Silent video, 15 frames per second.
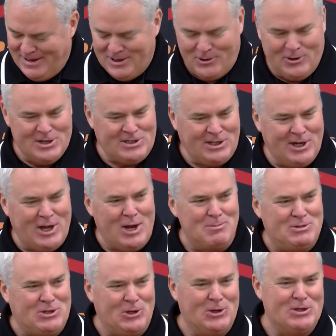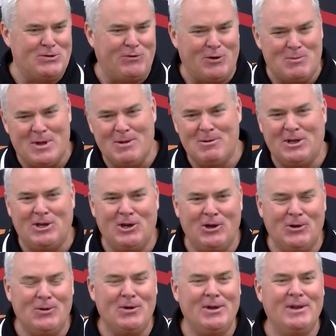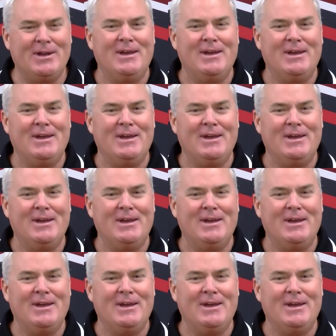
Kristen comes to us from MNU,